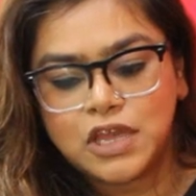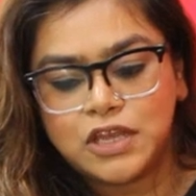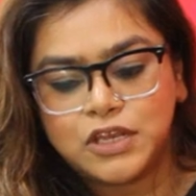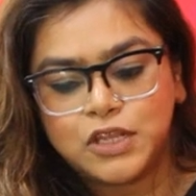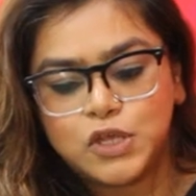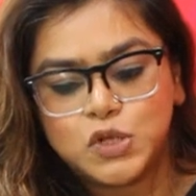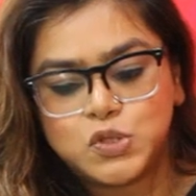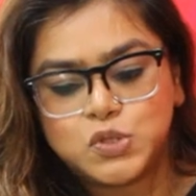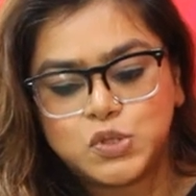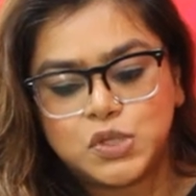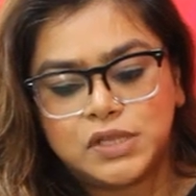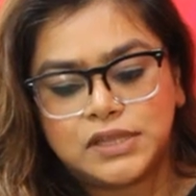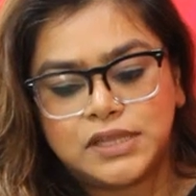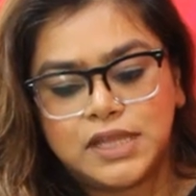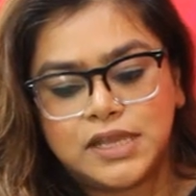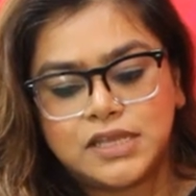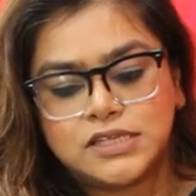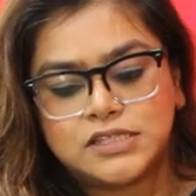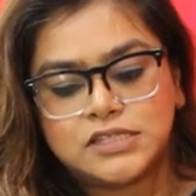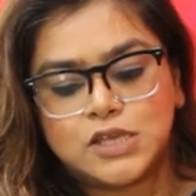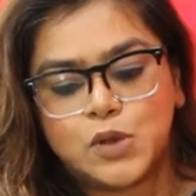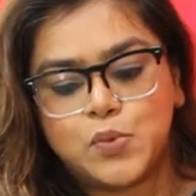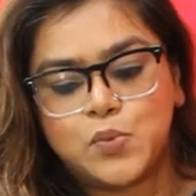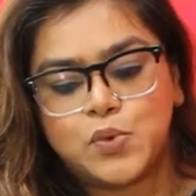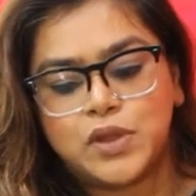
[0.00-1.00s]
unusual
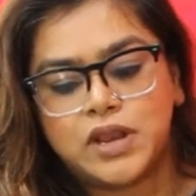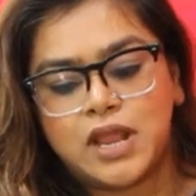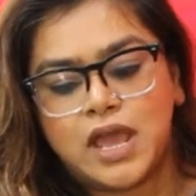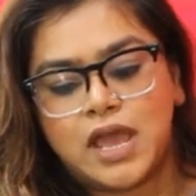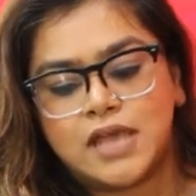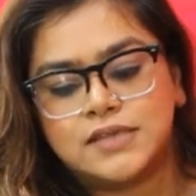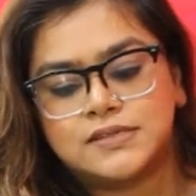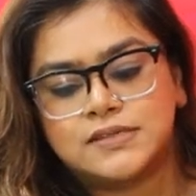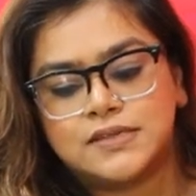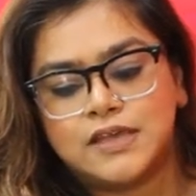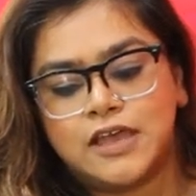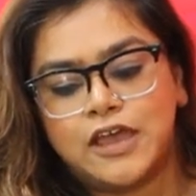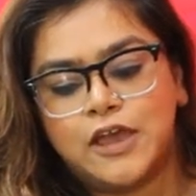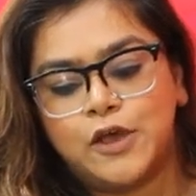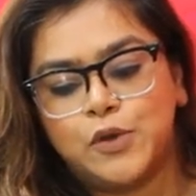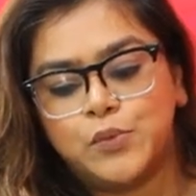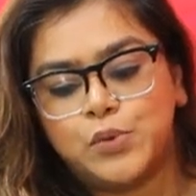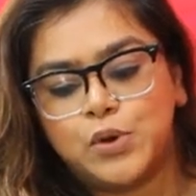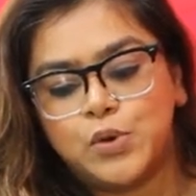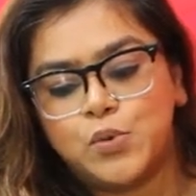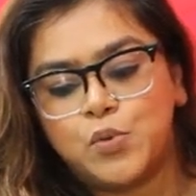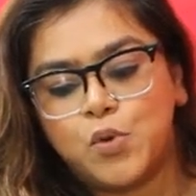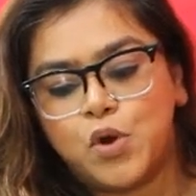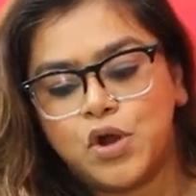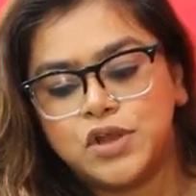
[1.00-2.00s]
thing someone has
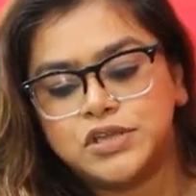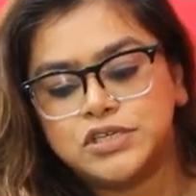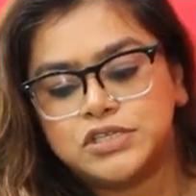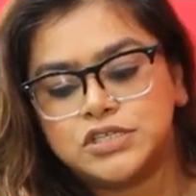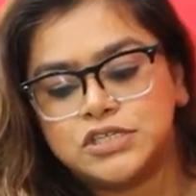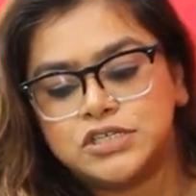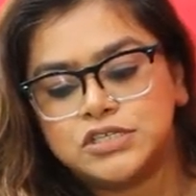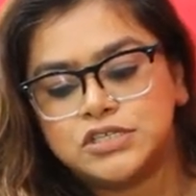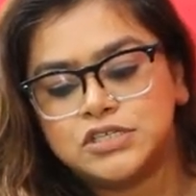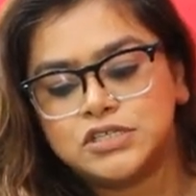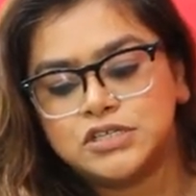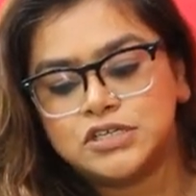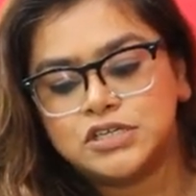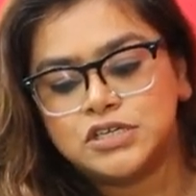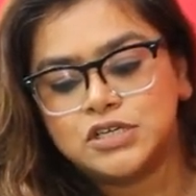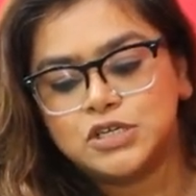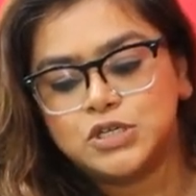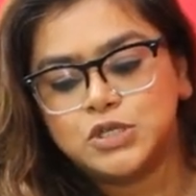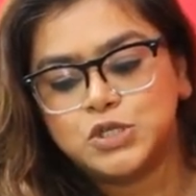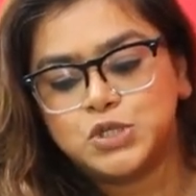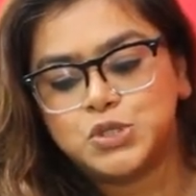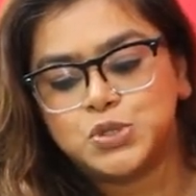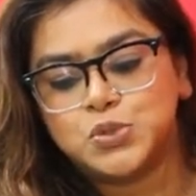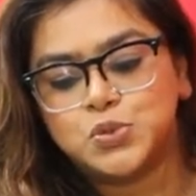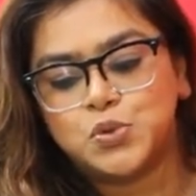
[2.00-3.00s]
ever wanted
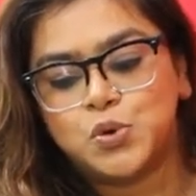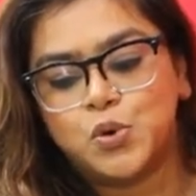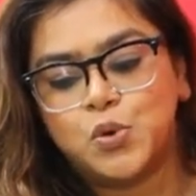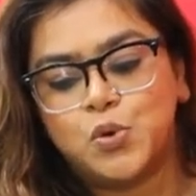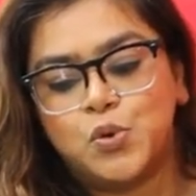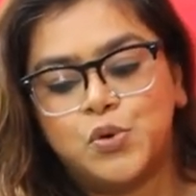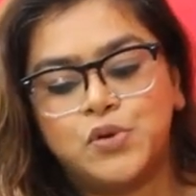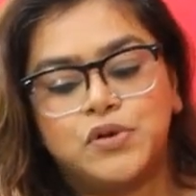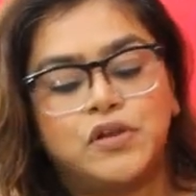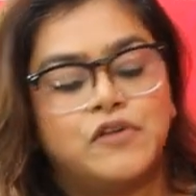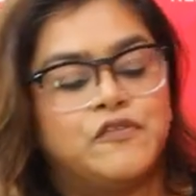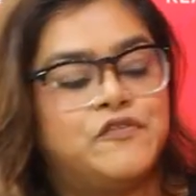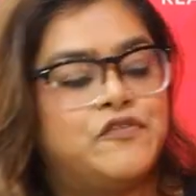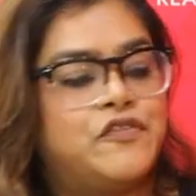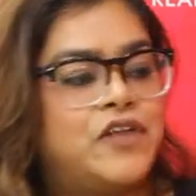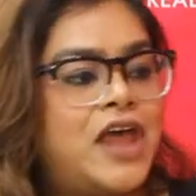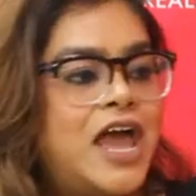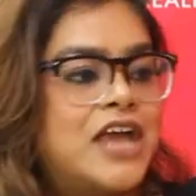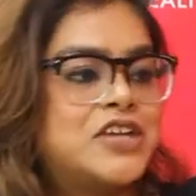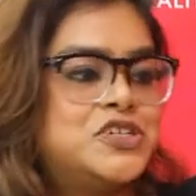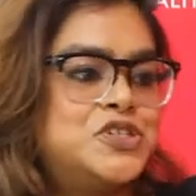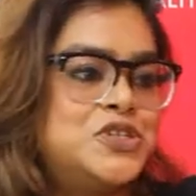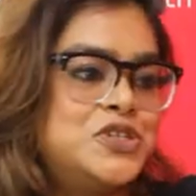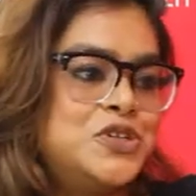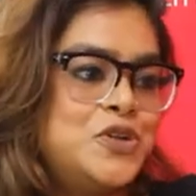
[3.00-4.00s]
to own a
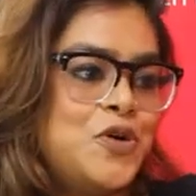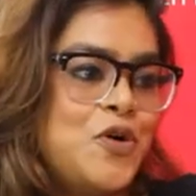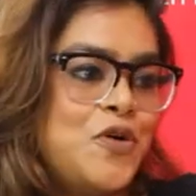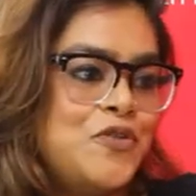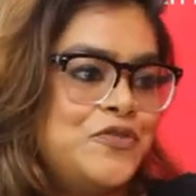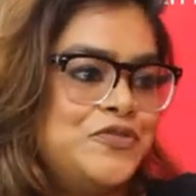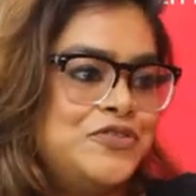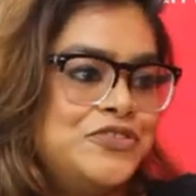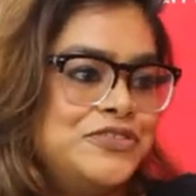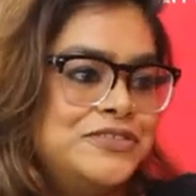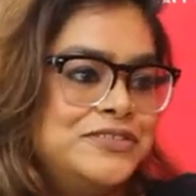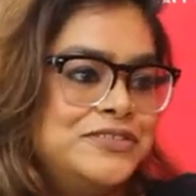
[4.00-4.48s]
fraction of?